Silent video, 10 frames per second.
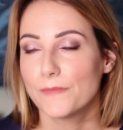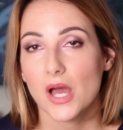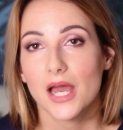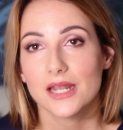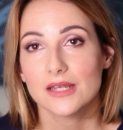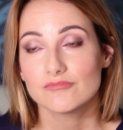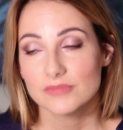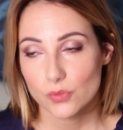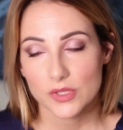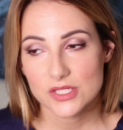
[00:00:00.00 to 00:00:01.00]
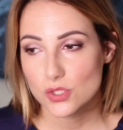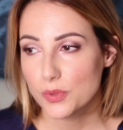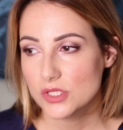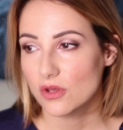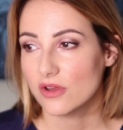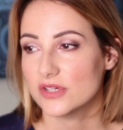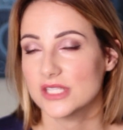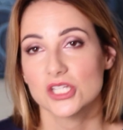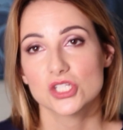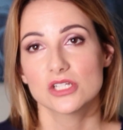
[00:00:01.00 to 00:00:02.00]
But with Super Soul
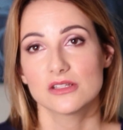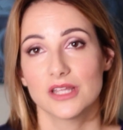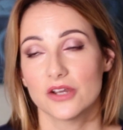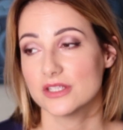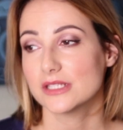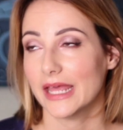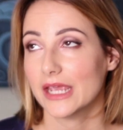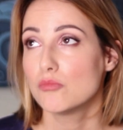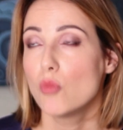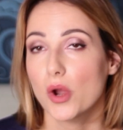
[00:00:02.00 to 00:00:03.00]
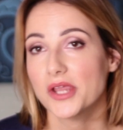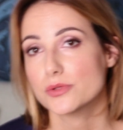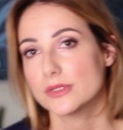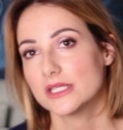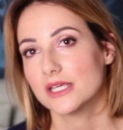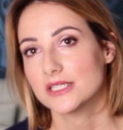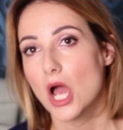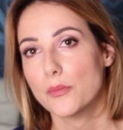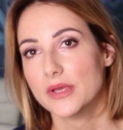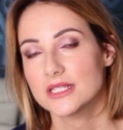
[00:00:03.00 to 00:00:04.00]
Conversation, there is like more interesting
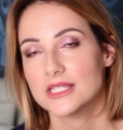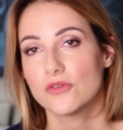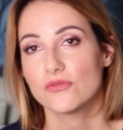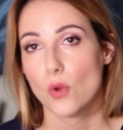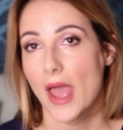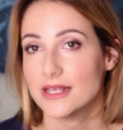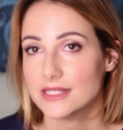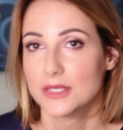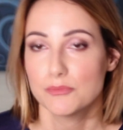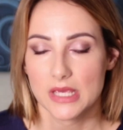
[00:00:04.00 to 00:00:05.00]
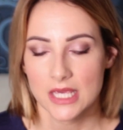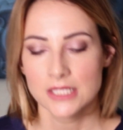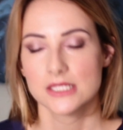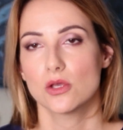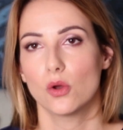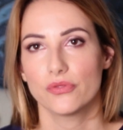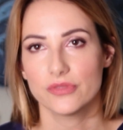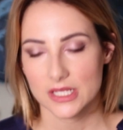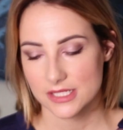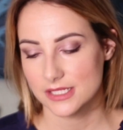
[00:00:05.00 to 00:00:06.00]
topics if you ask me. So
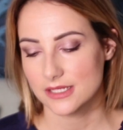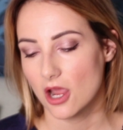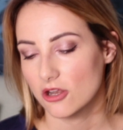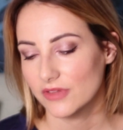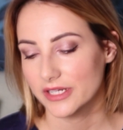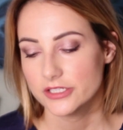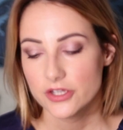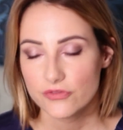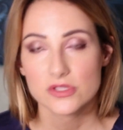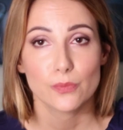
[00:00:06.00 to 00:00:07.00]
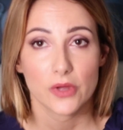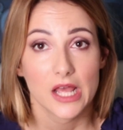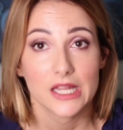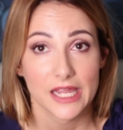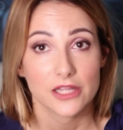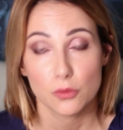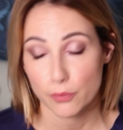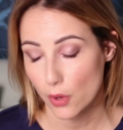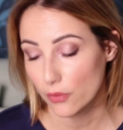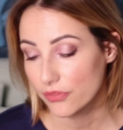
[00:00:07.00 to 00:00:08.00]
this is kind of like the difference, but I like the
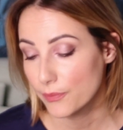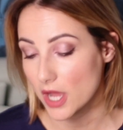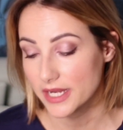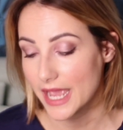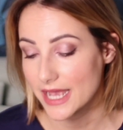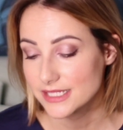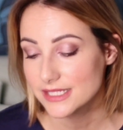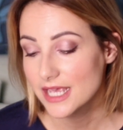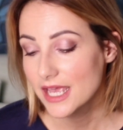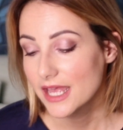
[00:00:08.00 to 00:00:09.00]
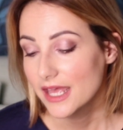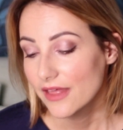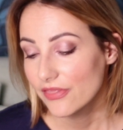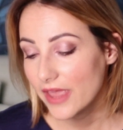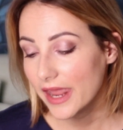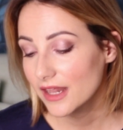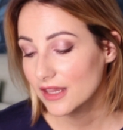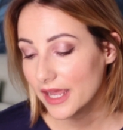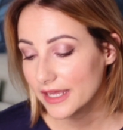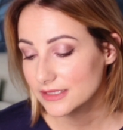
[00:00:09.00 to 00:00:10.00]
both podcasts. Then I
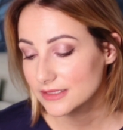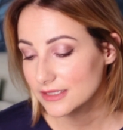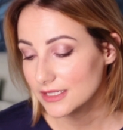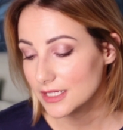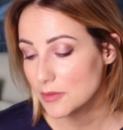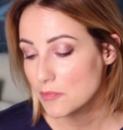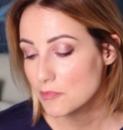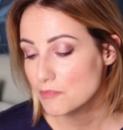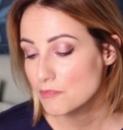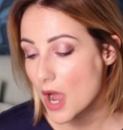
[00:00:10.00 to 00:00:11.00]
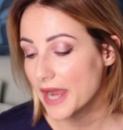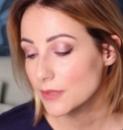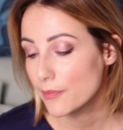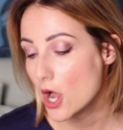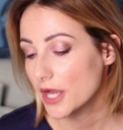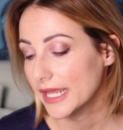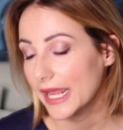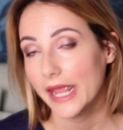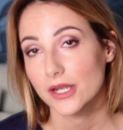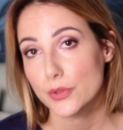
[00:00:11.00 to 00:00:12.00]
like the Mind,
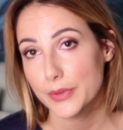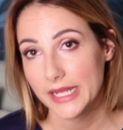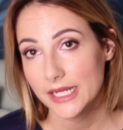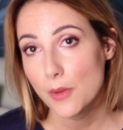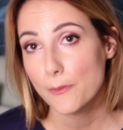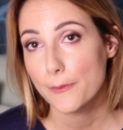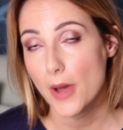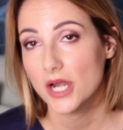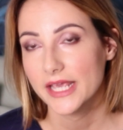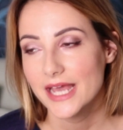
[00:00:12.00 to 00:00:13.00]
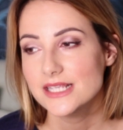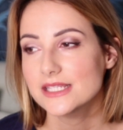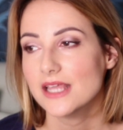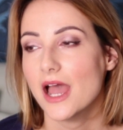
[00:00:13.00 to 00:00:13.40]
Body, and Green podcast.